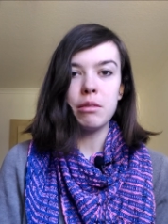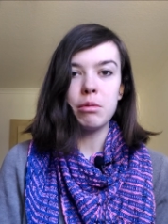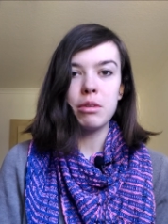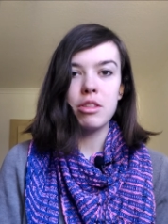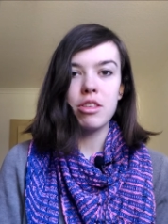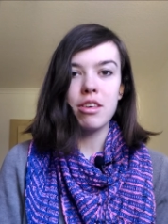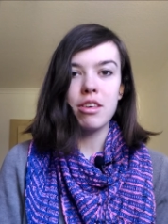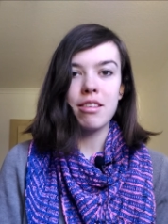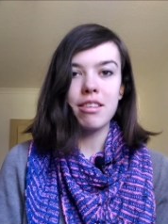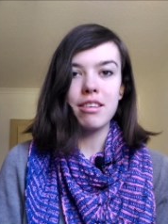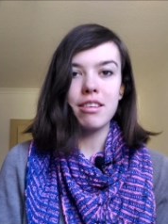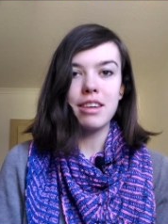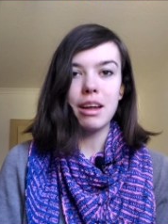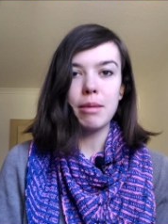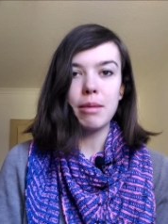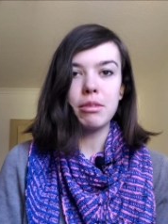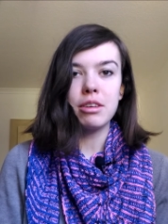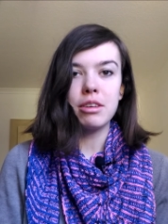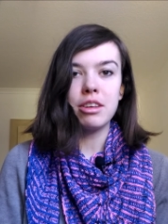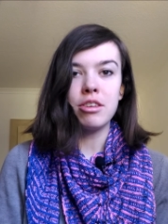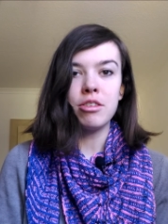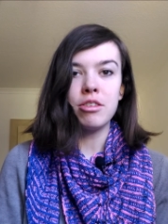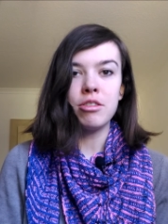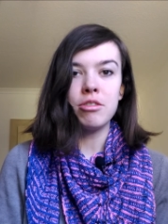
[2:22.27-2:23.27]
which is
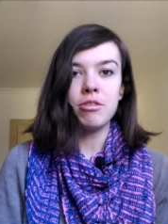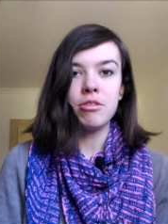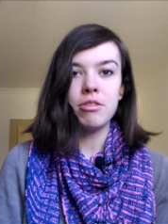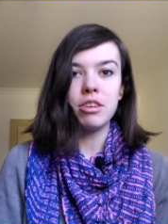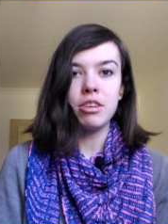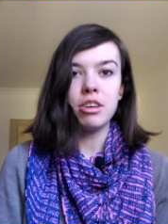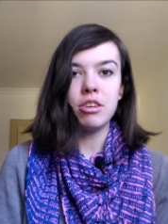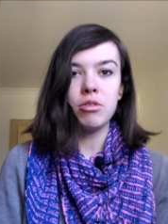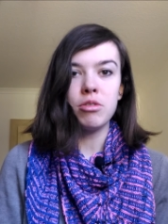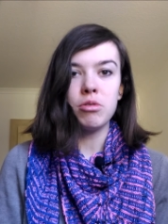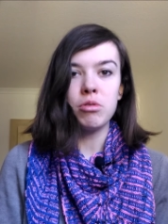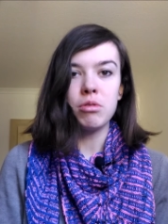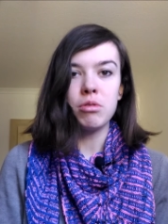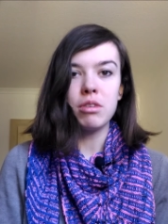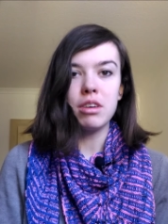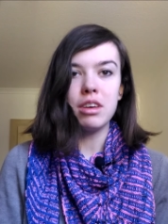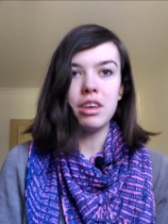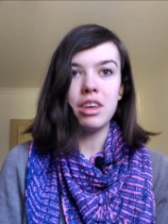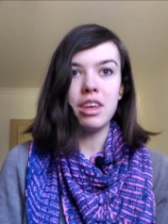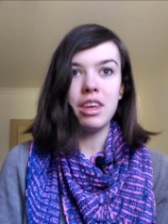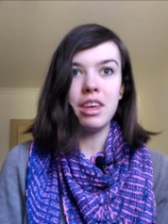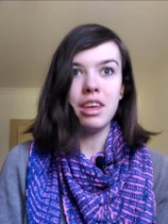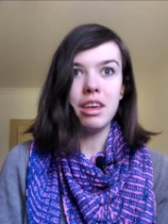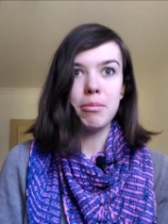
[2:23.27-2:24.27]
W U
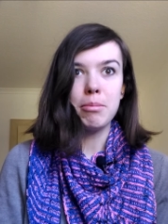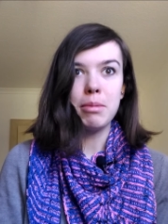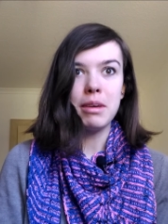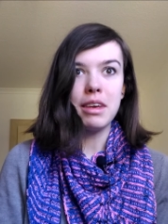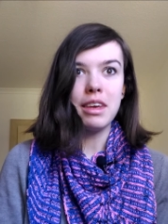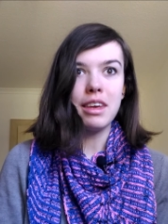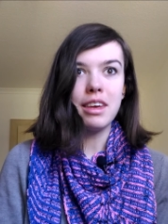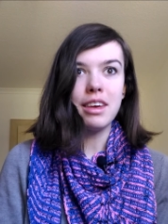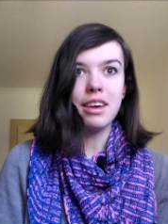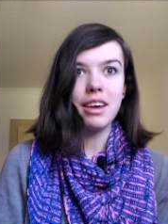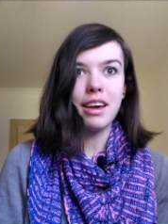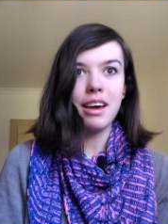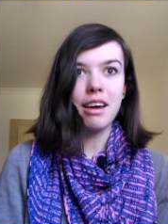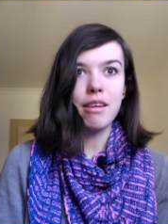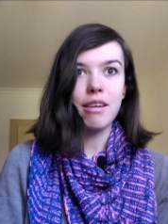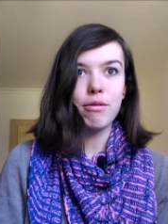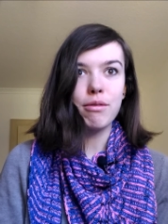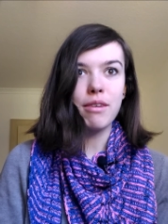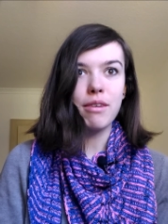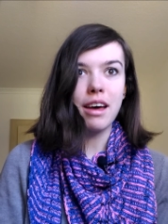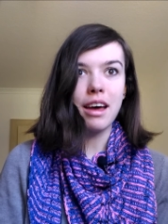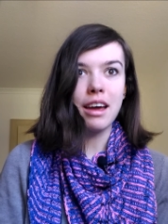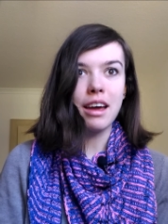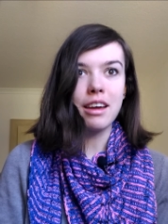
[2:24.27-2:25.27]
E P F
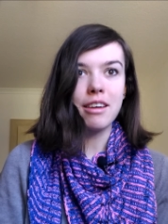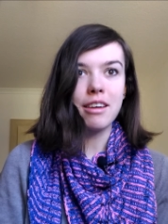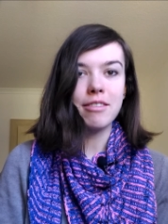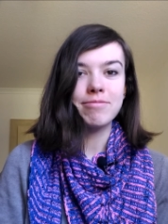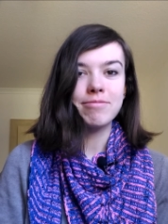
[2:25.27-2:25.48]
I.